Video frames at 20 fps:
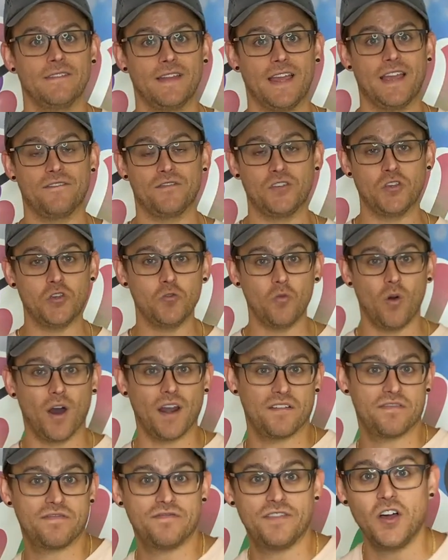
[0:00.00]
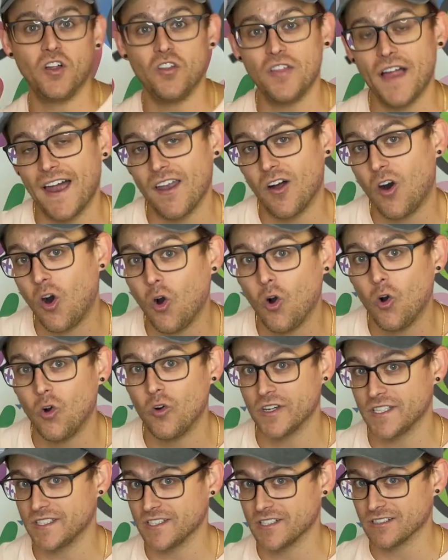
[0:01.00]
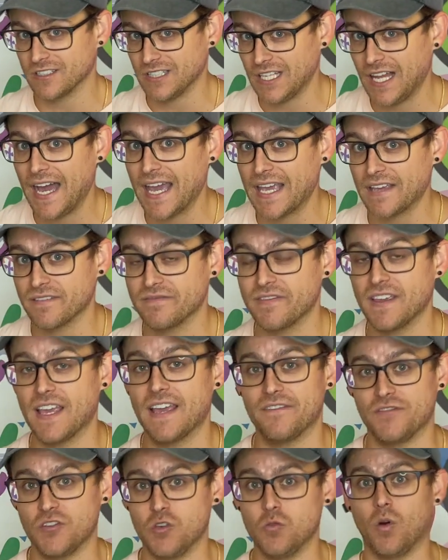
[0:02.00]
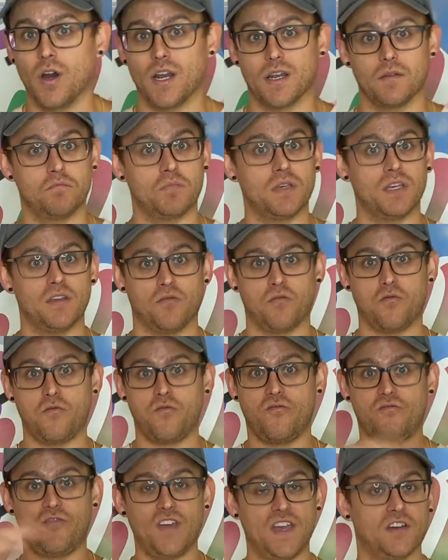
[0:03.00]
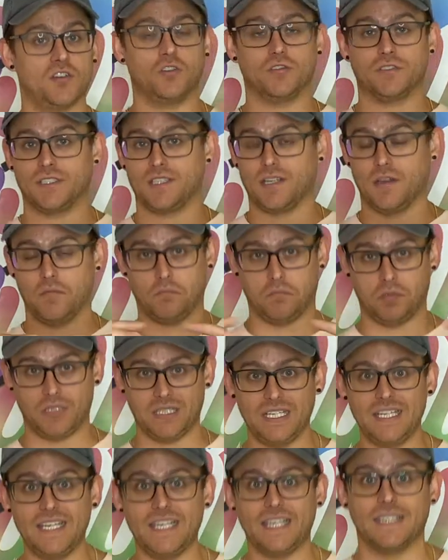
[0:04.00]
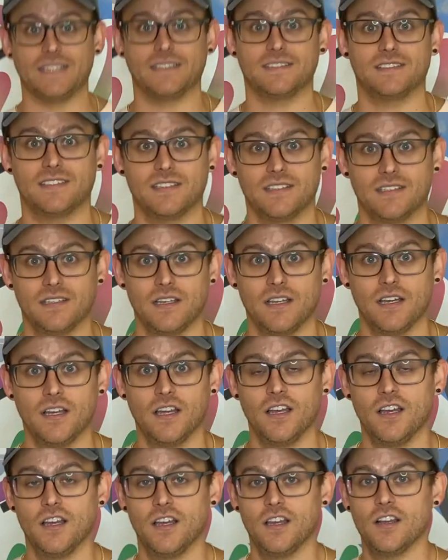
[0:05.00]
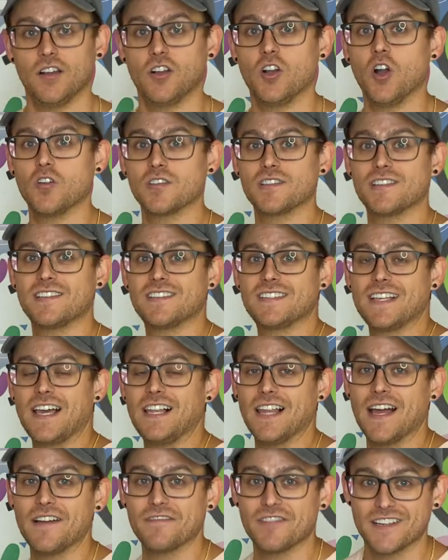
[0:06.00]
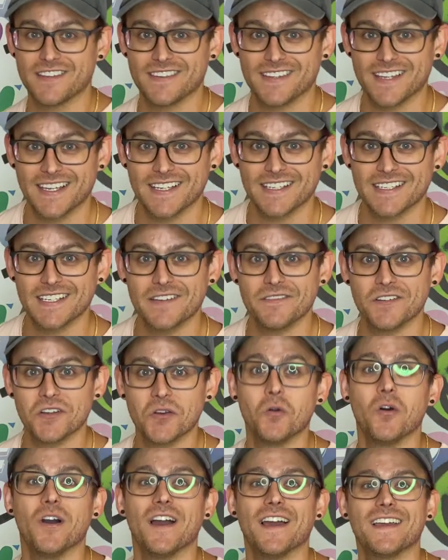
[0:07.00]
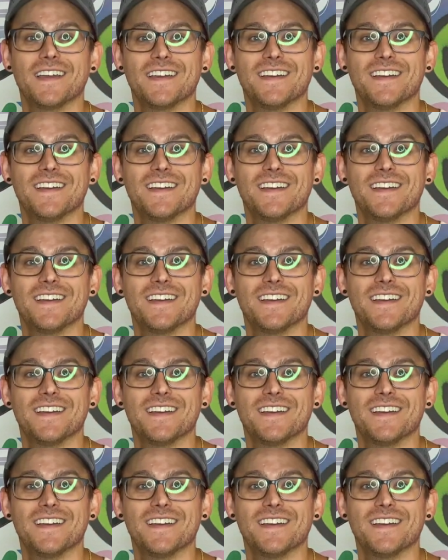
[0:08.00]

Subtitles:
If you want to fill that hole in your life, if you want to be filled, complete, go sell everything and give it away.